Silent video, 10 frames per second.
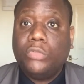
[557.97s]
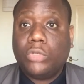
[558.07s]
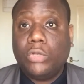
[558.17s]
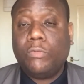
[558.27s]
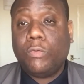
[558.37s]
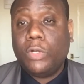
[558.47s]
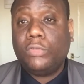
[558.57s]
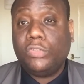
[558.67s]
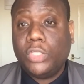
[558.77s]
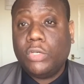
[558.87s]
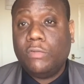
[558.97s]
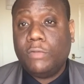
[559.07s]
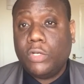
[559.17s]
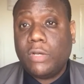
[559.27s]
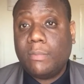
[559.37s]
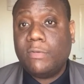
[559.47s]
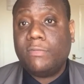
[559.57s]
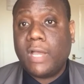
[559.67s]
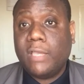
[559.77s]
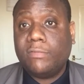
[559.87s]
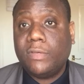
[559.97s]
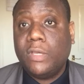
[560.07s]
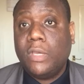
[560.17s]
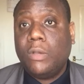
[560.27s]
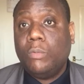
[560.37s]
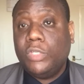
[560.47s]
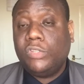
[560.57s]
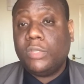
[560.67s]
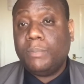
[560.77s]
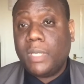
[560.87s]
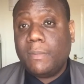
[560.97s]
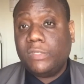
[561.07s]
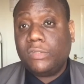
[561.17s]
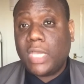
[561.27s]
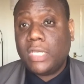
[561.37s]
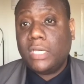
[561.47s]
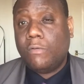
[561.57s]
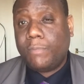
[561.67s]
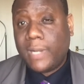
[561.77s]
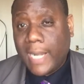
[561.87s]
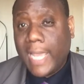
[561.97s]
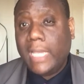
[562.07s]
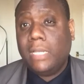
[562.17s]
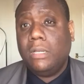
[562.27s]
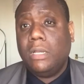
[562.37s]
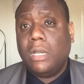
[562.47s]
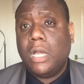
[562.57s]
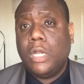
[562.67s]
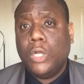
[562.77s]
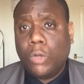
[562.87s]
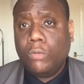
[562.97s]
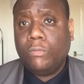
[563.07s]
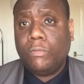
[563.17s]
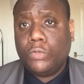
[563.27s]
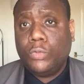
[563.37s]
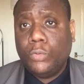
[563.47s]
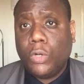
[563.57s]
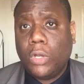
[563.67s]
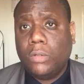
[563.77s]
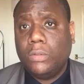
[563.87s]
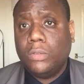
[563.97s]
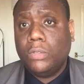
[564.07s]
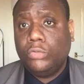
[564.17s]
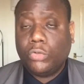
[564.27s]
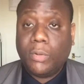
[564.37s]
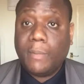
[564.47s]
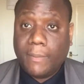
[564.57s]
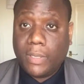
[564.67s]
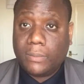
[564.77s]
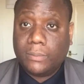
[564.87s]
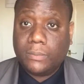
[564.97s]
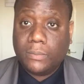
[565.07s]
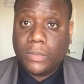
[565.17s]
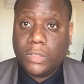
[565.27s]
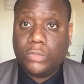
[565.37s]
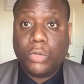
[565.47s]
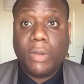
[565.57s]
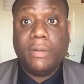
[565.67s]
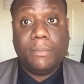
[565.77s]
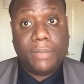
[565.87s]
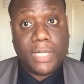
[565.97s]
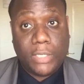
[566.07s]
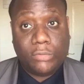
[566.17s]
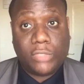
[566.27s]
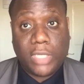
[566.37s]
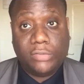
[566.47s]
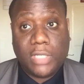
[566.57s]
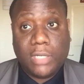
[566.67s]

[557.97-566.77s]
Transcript: So I look forward to seeing you in video number 5, which is the big mistake of playing alone for too long. So remember to go and play your sax